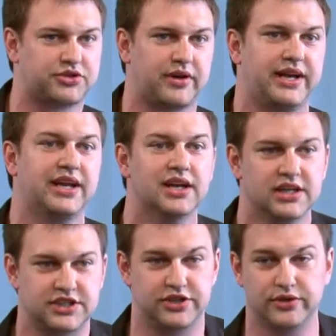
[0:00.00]
training,
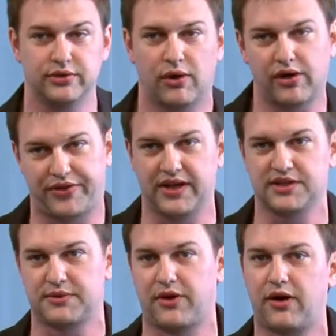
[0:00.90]
to do
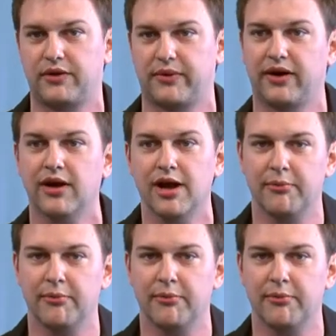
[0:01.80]
things with hardware.